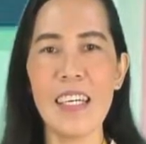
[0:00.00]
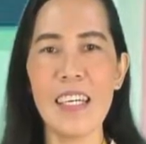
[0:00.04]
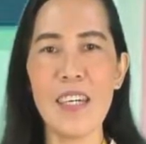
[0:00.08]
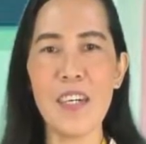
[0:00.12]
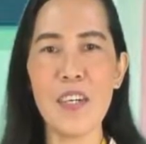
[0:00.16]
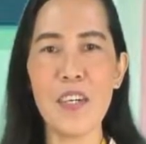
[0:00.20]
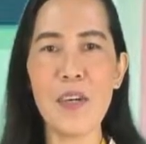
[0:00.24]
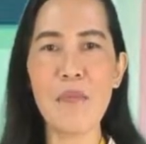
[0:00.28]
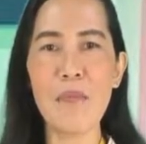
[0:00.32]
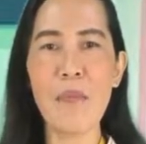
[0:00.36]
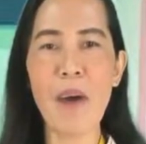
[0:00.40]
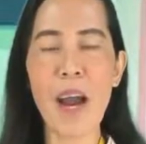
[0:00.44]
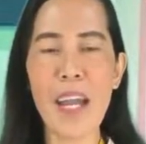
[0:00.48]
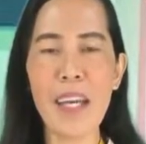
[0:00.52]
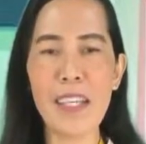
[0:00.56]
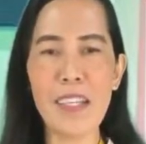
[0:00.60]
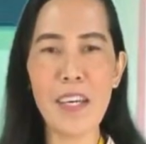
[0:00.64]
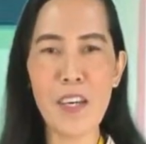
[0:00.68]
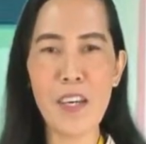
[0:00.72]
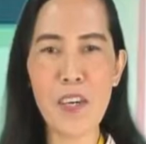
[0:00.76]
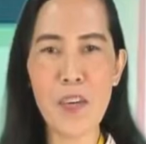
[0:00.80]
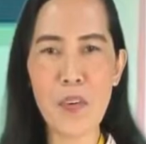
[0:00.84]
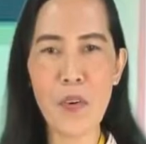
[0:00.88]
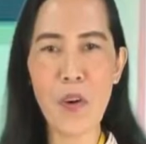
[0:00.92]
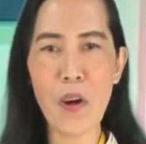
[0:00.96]

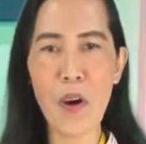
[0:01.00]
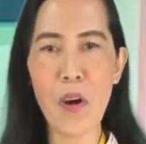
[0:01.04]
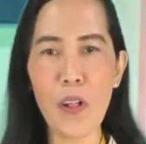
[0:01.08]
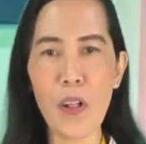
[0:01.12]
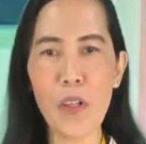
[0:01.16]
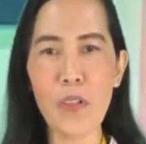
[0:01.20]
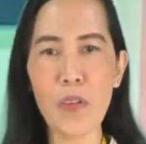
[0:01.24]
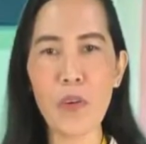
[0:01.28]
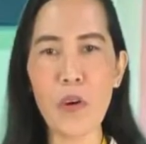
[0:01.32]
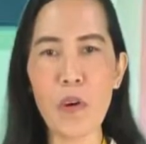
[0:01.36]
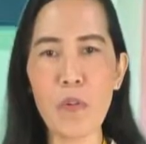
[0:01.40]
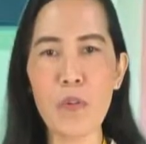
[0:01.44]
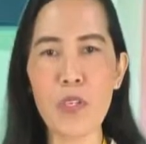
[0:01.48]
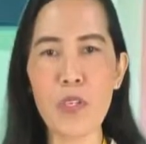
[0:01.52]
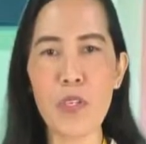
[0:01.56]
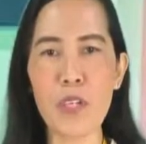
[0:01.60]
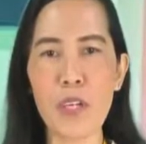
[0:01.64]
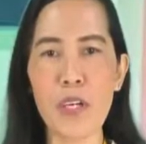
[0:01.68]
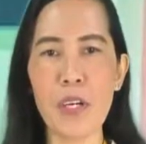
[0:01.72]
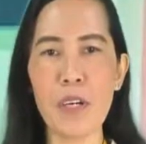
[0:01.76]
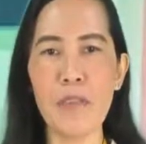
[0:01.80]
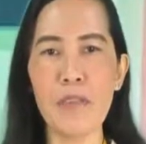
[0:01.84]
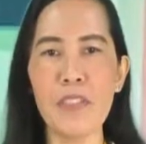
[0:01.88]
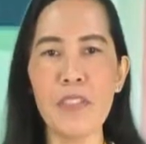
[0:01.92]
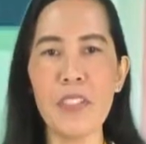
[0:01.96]
reminding you all to
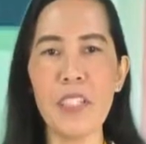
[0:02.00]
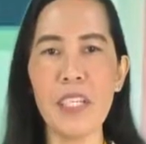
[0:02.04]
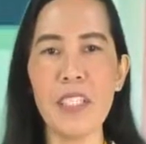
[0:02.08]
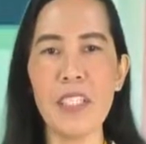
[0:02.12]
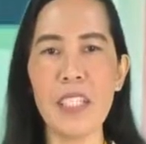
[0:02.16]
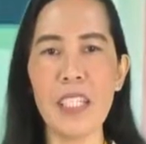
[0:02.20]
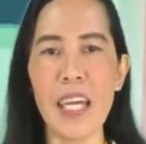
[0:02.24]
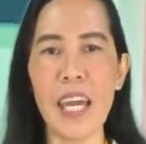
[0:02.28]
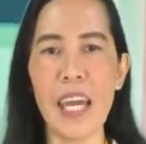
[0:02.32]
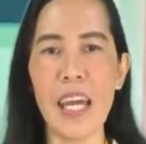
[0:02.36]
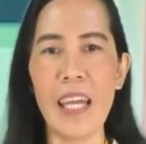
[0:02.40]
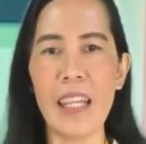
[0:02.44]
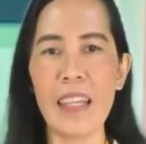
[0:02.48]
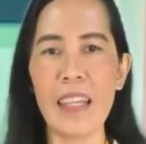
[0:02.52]
observe netiquette